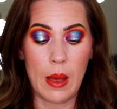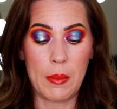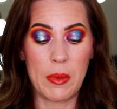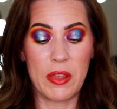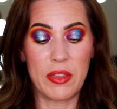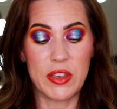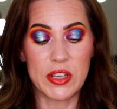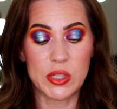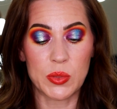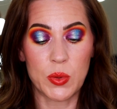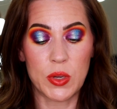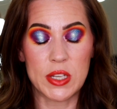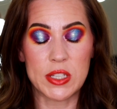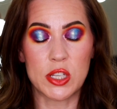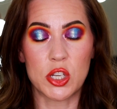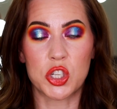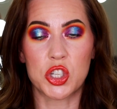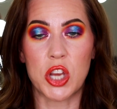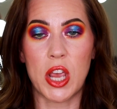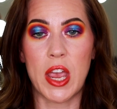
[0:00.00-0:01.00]
This one is the
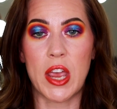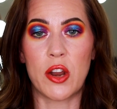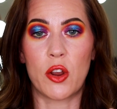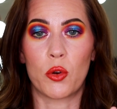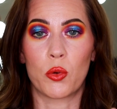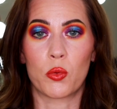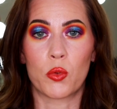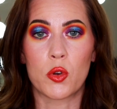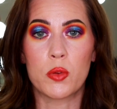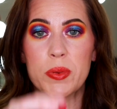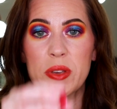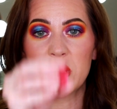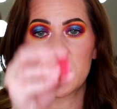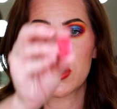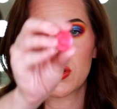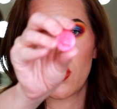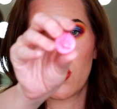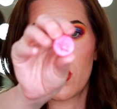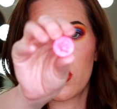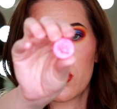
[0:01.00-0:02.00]
shade Ruby
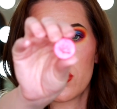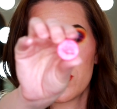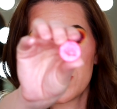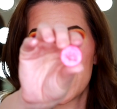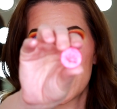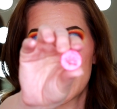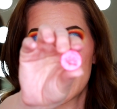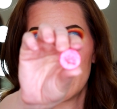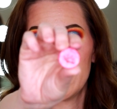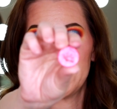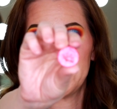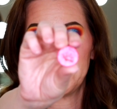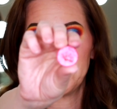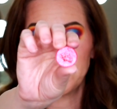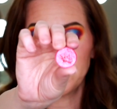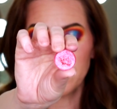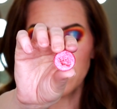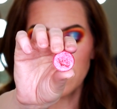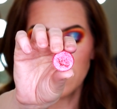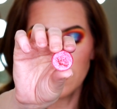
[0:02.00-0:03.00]
Stars.
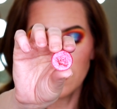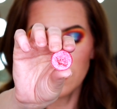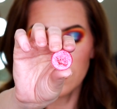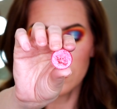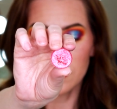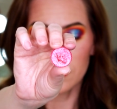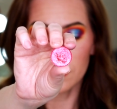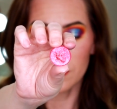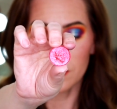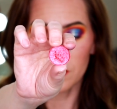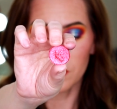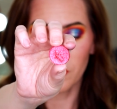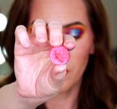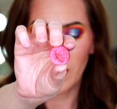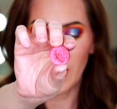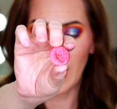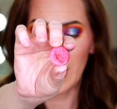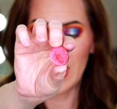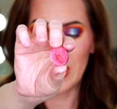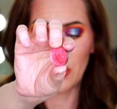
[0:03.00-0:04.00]

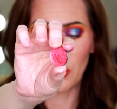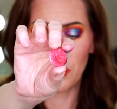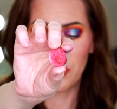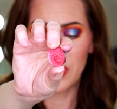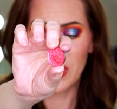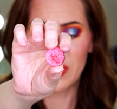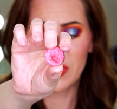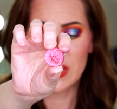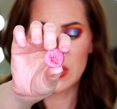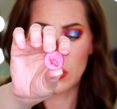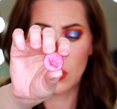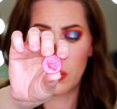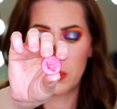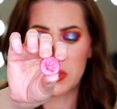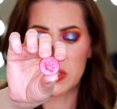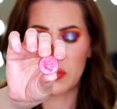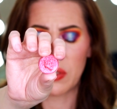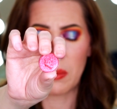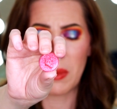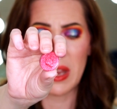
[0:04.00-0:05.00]
And I don't think this one
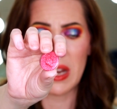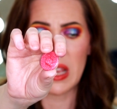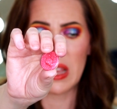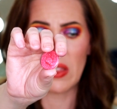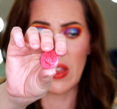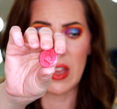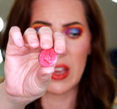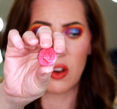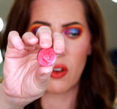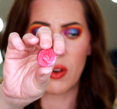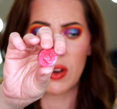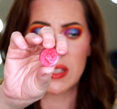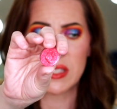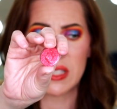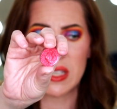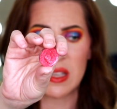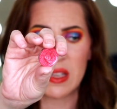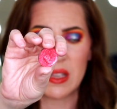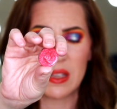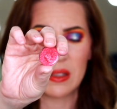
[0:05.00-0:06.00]
was from any, like,
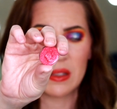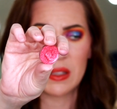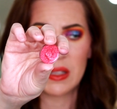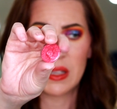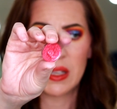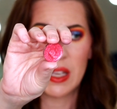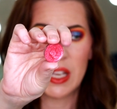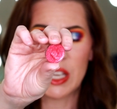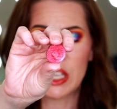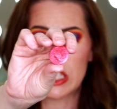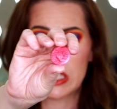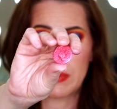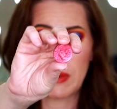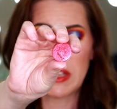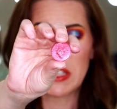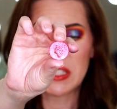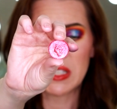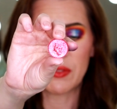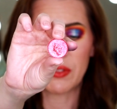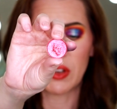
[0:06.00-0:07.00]
crazy
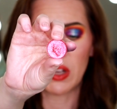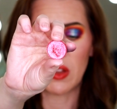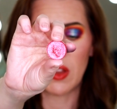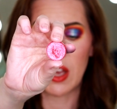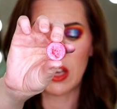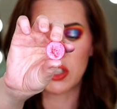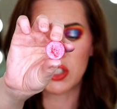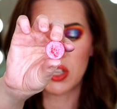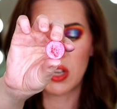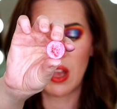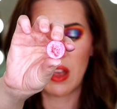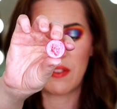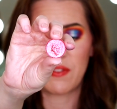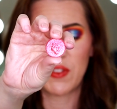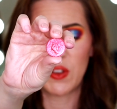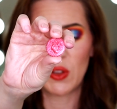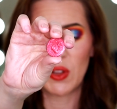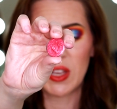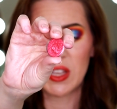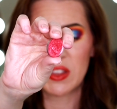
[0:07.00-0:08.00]
expensive collection. I
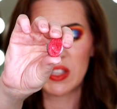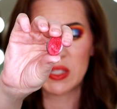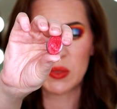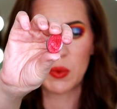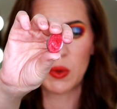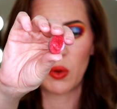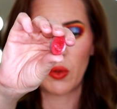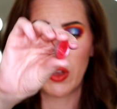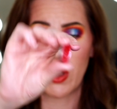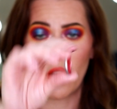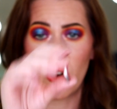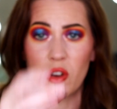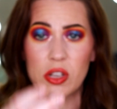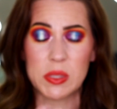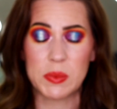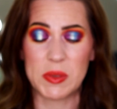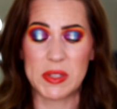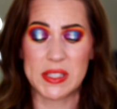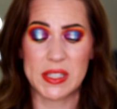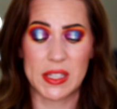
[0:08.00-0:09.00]
feel like this one only cost
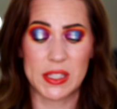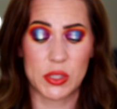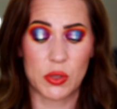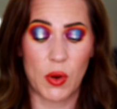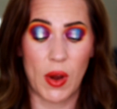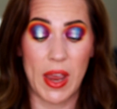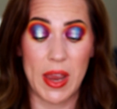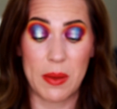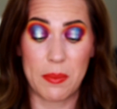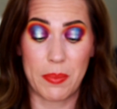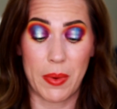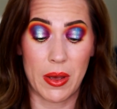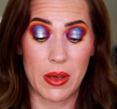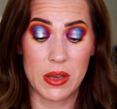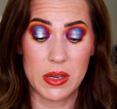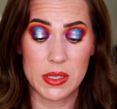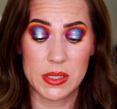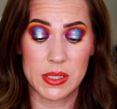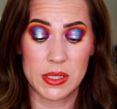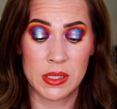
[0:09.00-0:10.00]
me $6 or
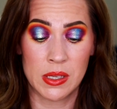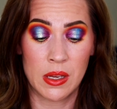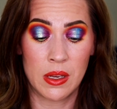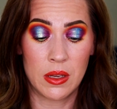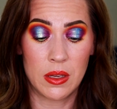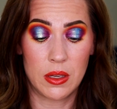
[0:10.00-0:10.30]
$8,